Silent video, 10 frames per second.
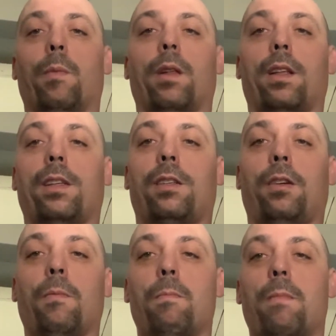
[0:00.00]
but this
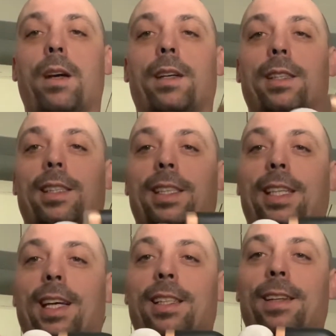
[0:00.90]
humongous, this
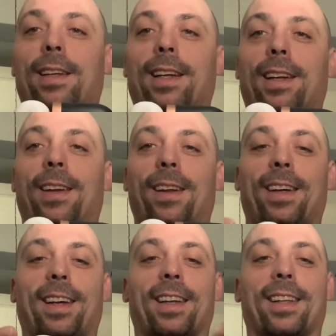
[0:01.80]
case, look
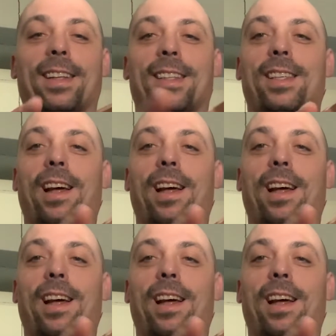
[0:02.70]
at it. It's